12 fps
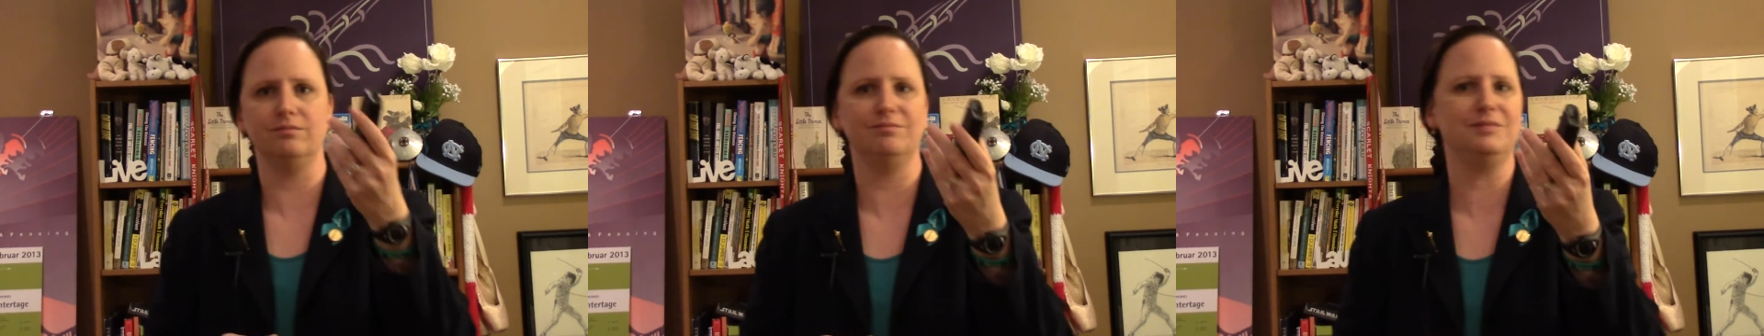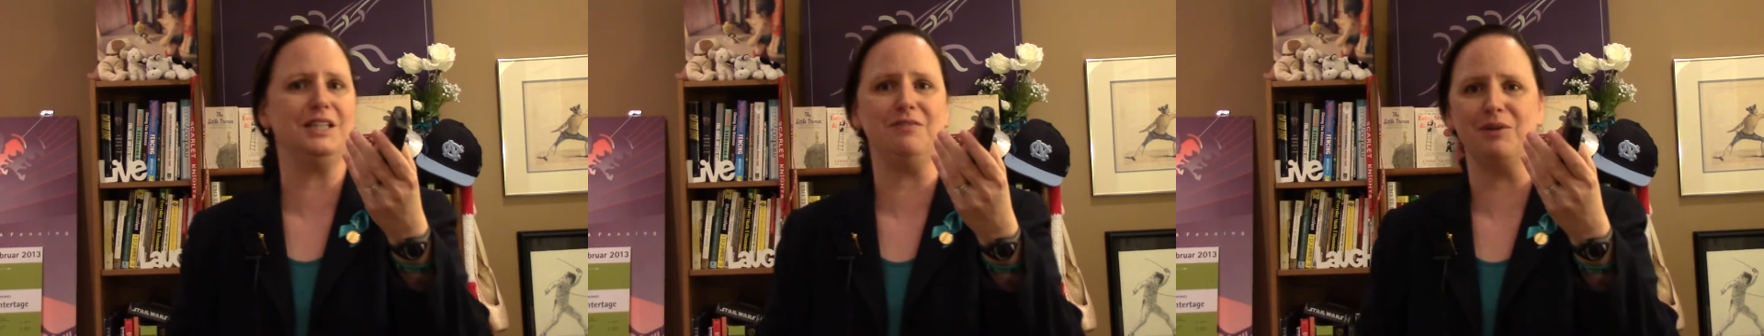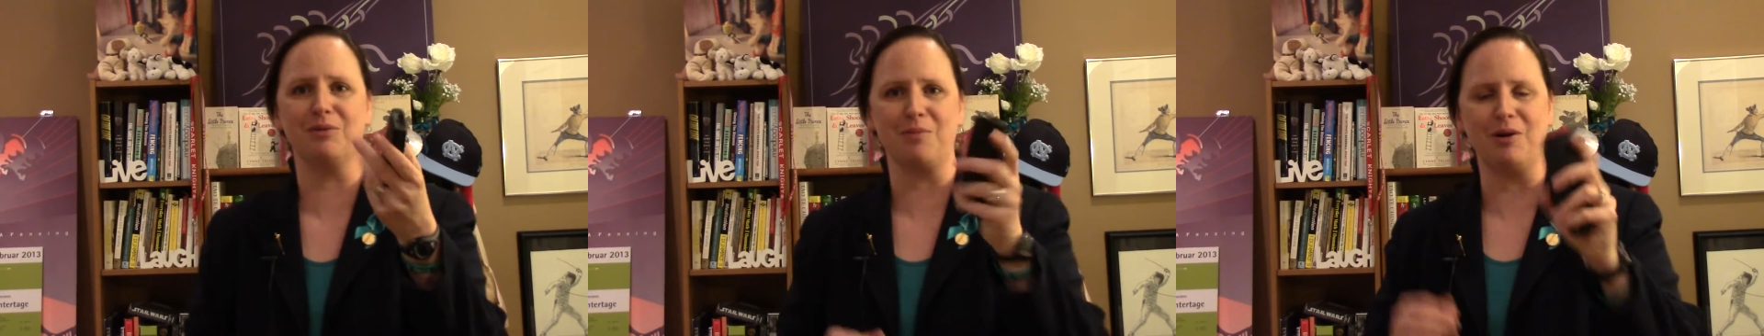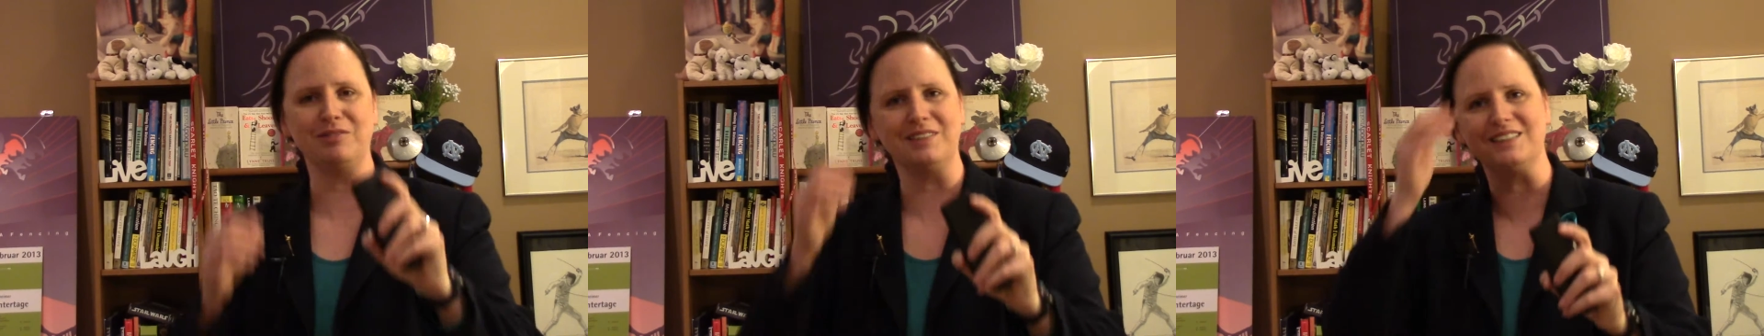TV
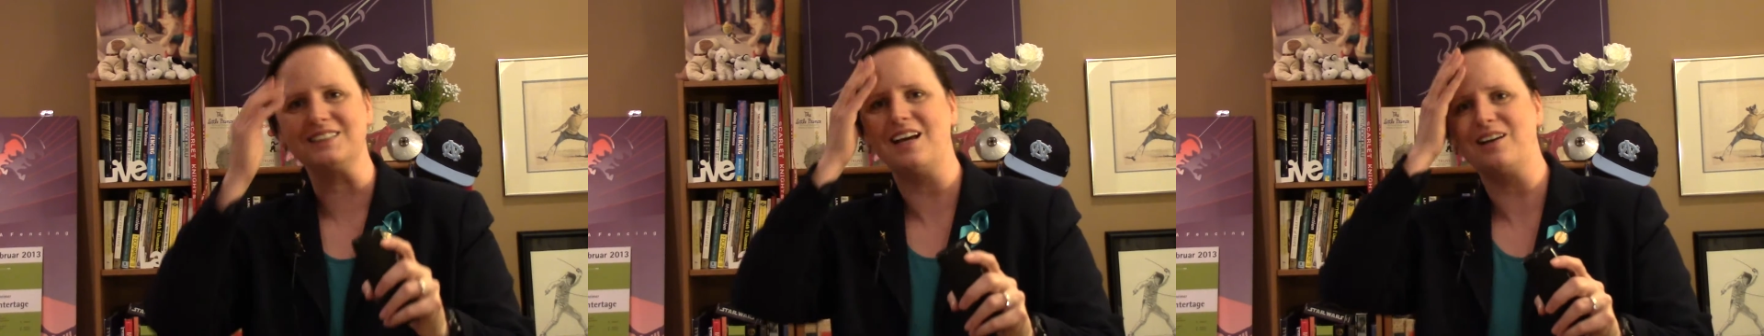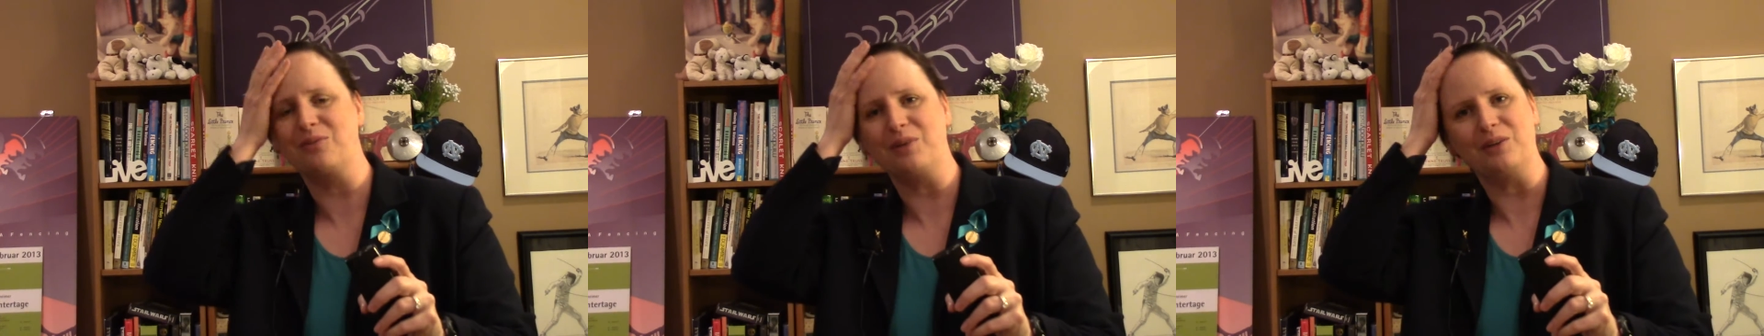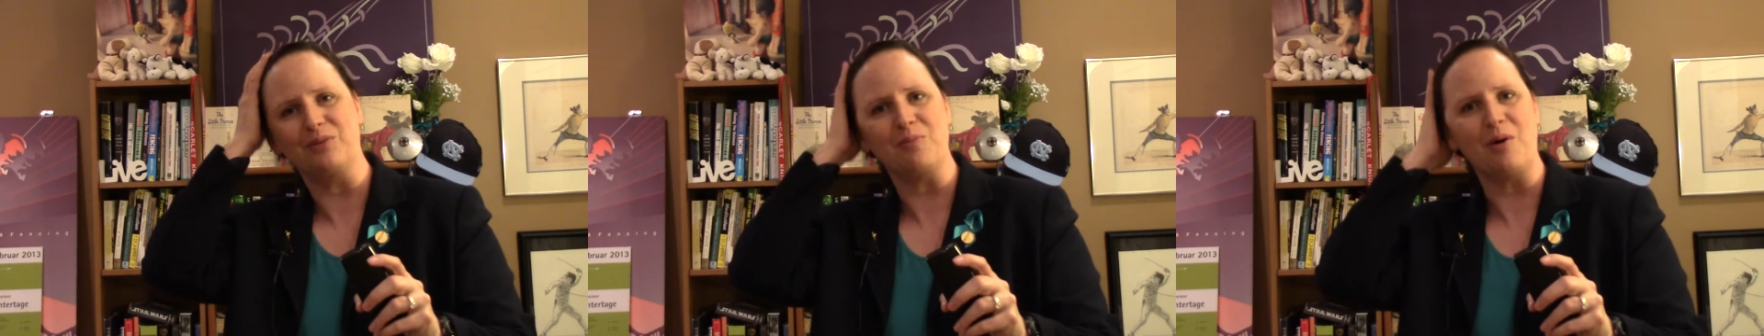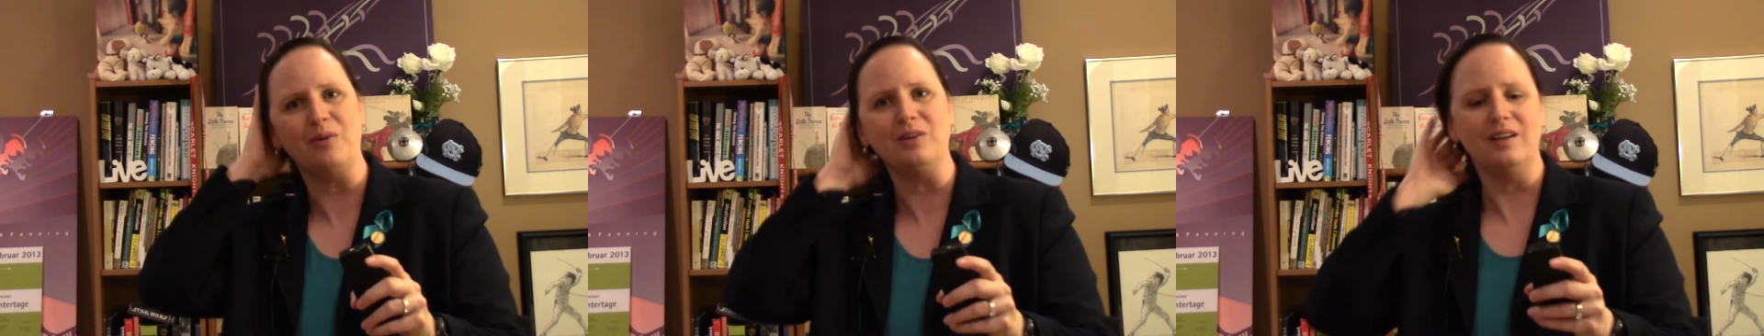remote. It's not a real
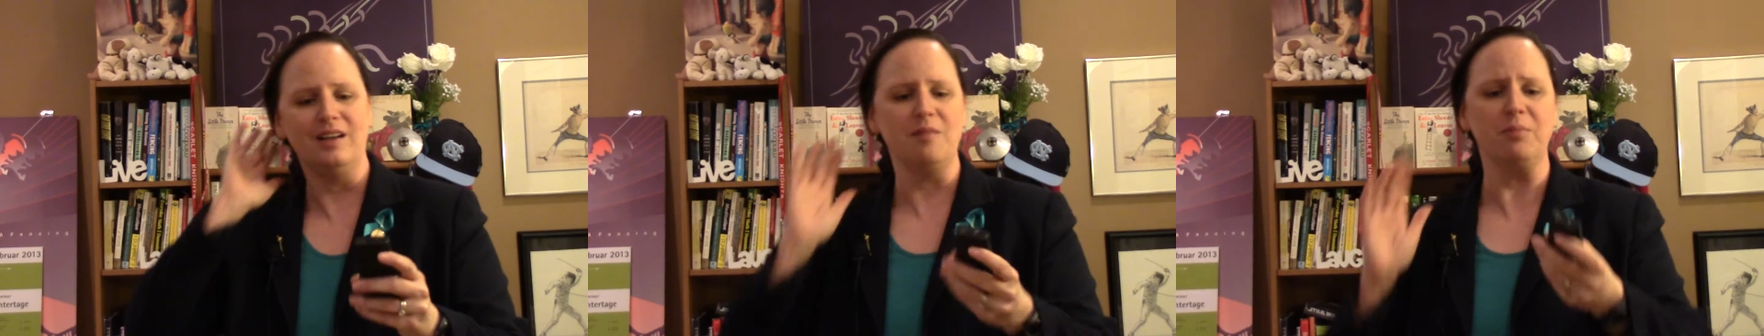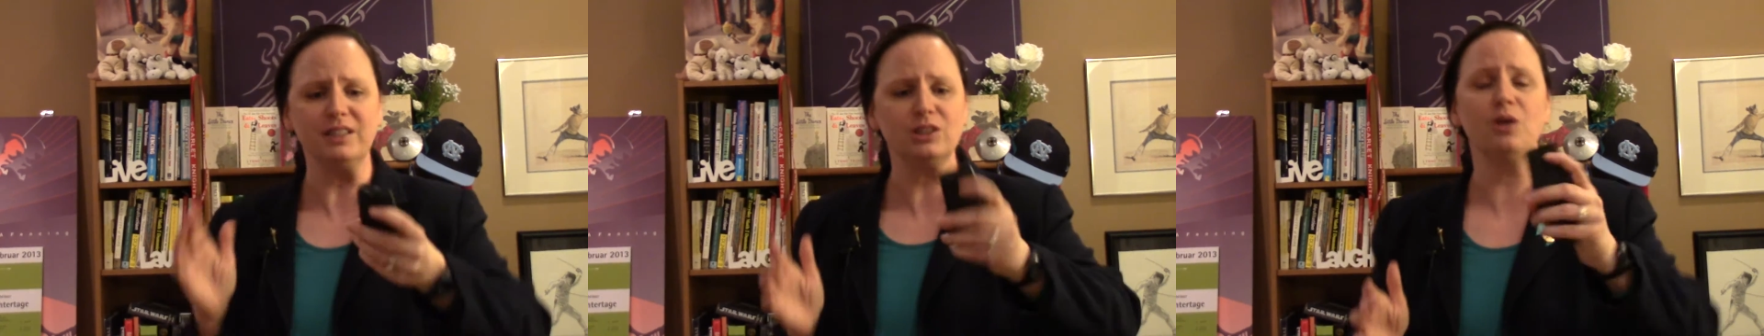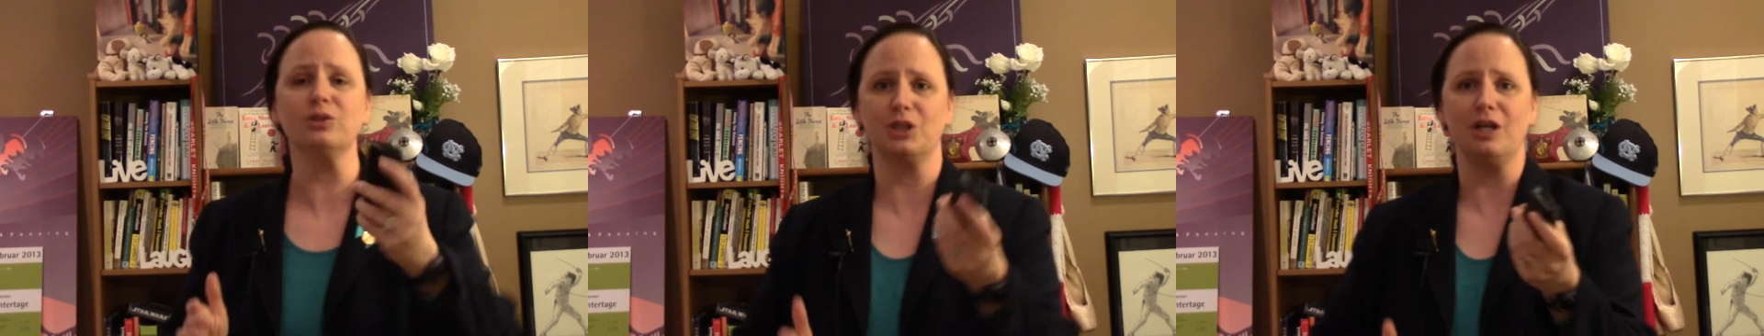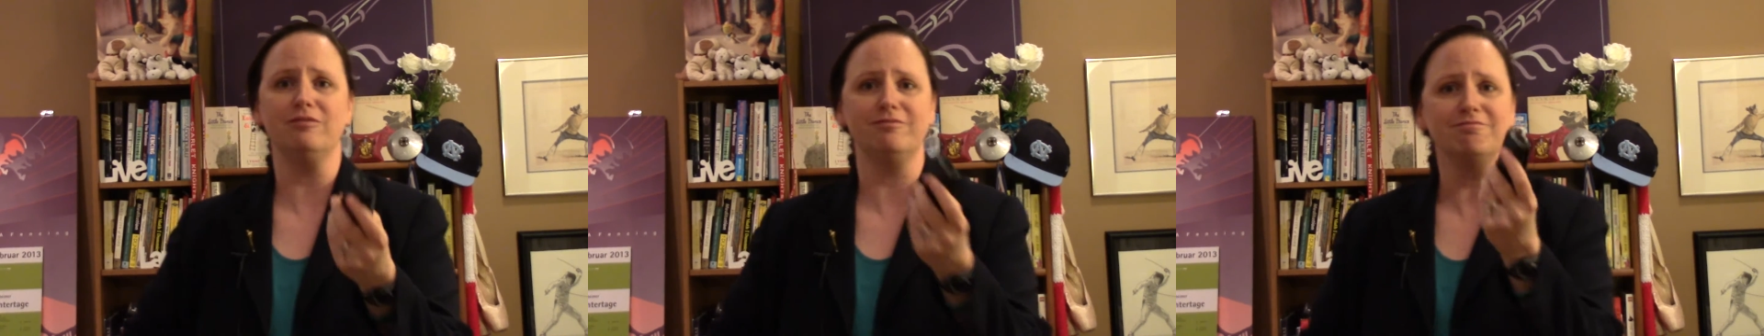remote, but it's close
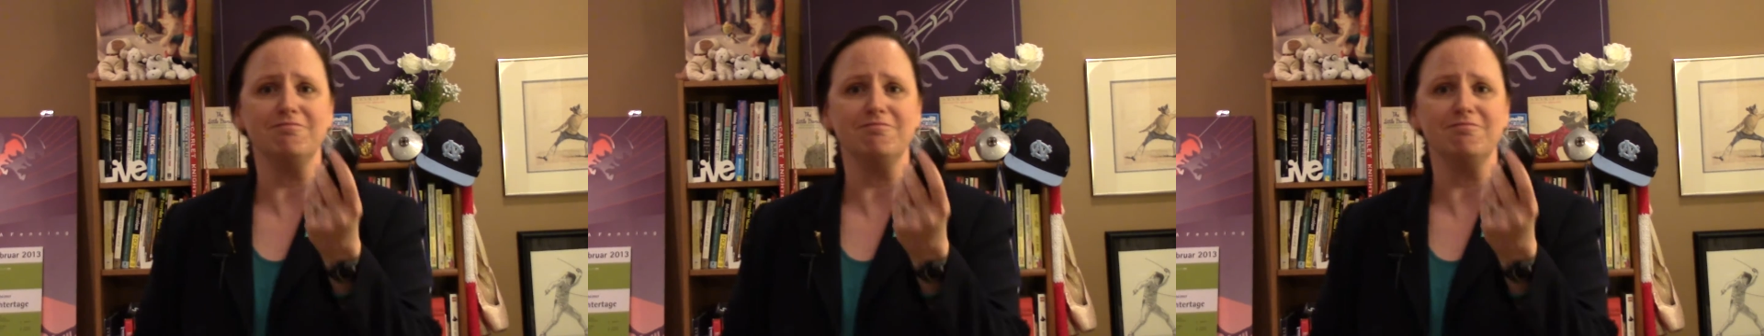enough,